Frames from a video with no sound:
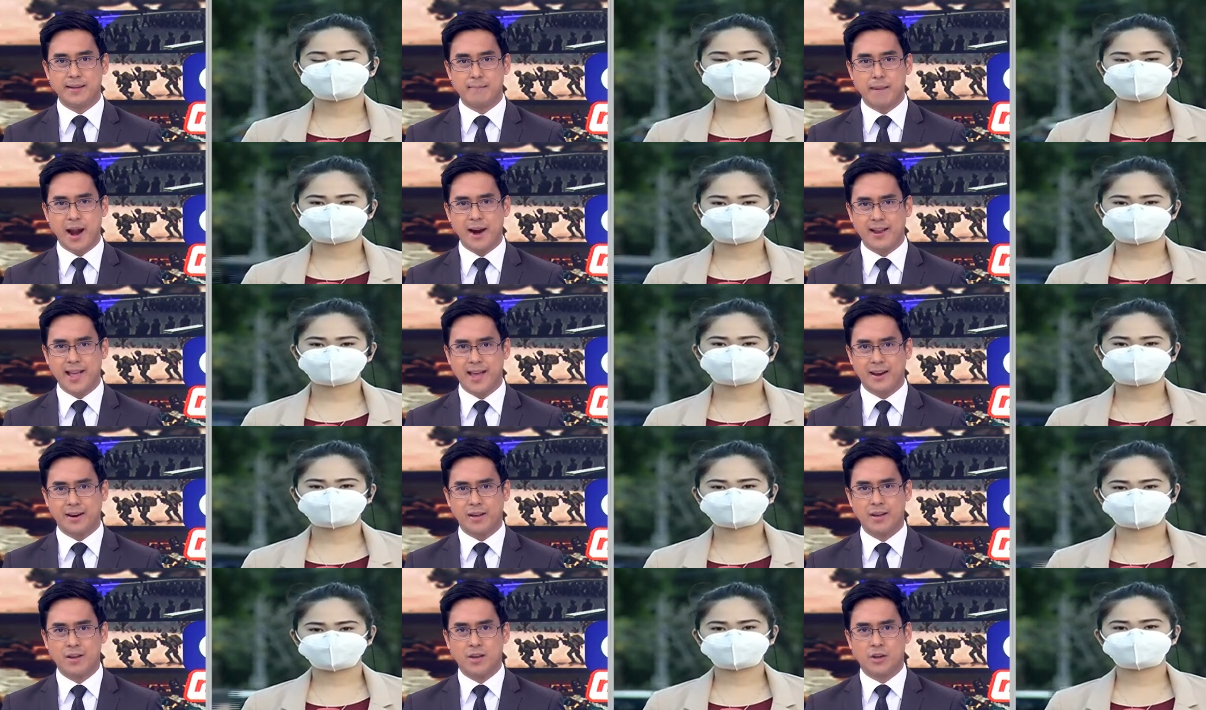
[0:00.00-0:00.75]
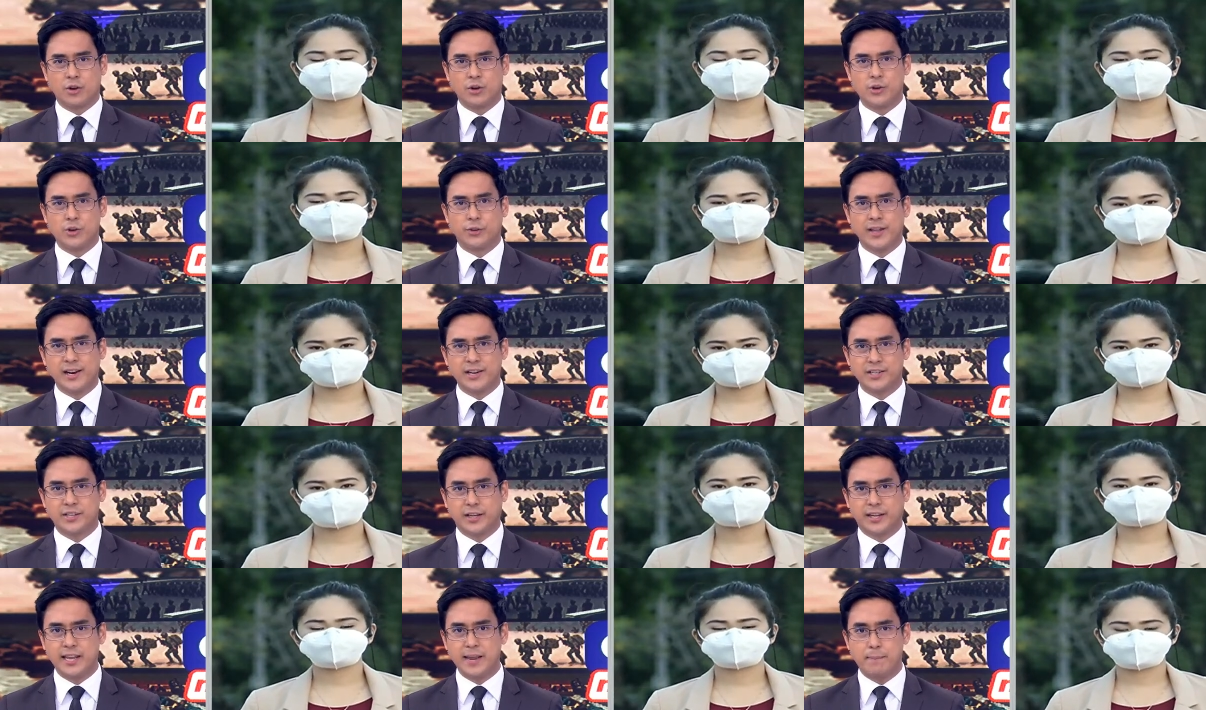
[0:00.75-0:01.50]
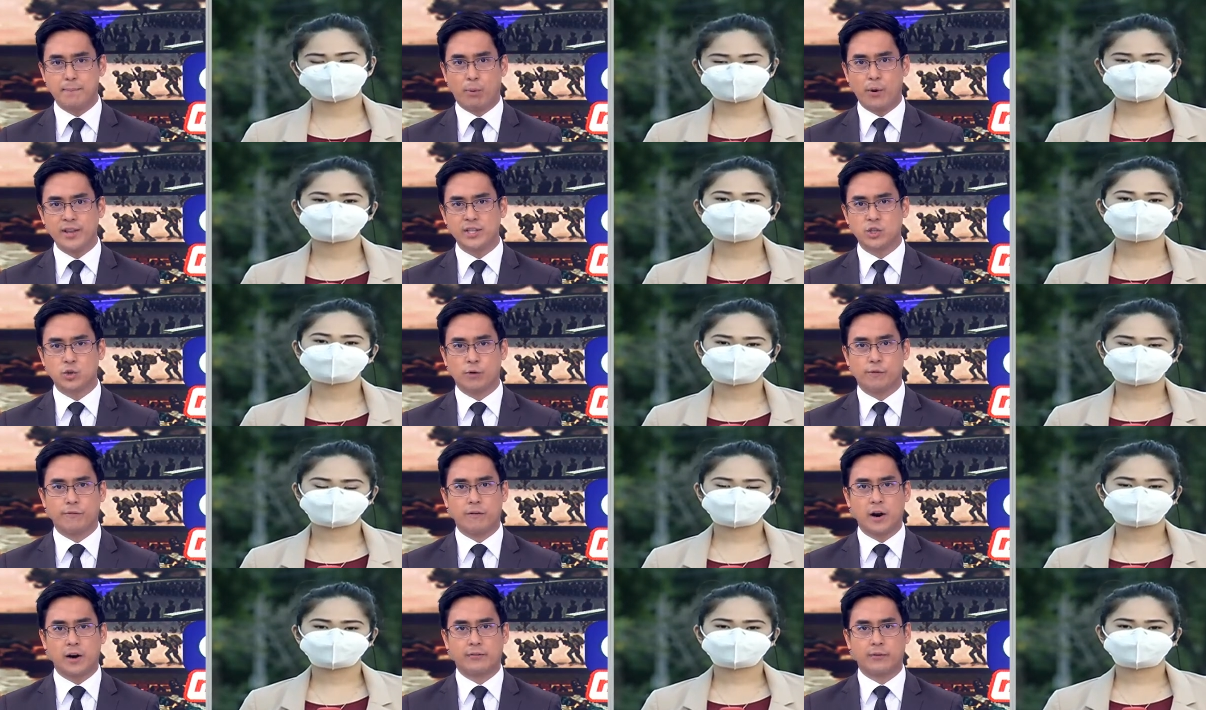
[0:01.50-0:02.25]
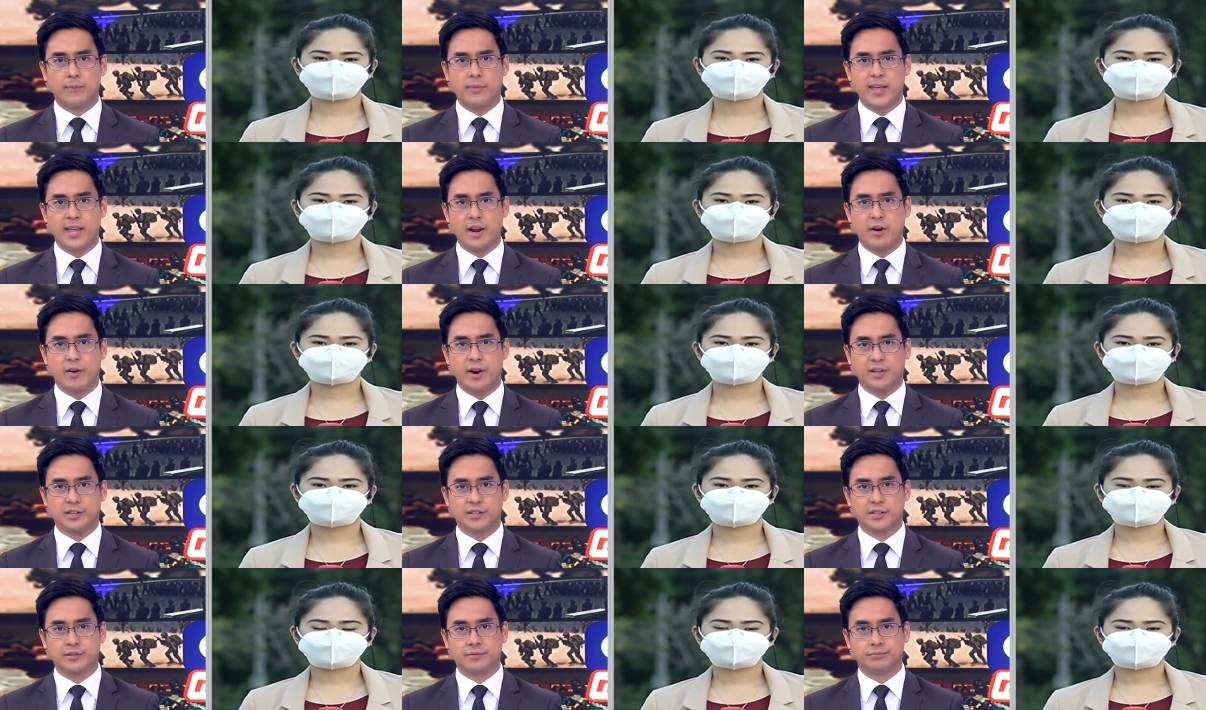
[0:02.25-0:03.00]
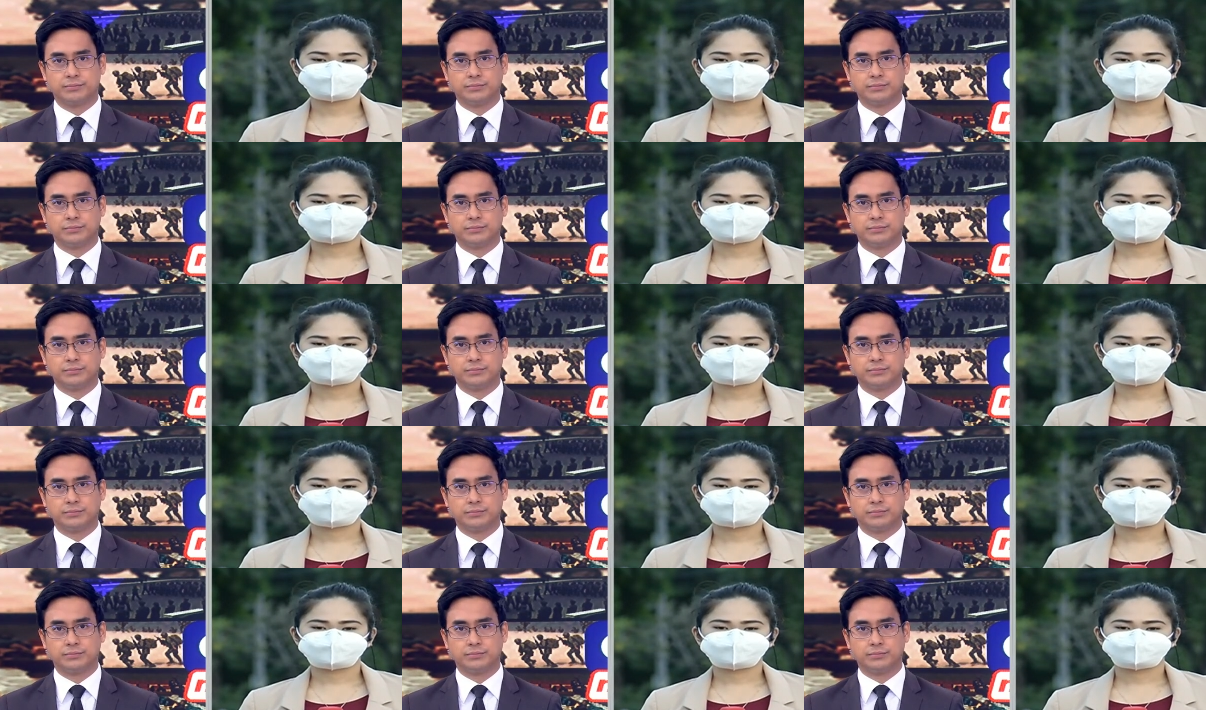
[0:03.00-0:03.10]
Speaker 1: Marian, could you tell us the key points so far from the hearings?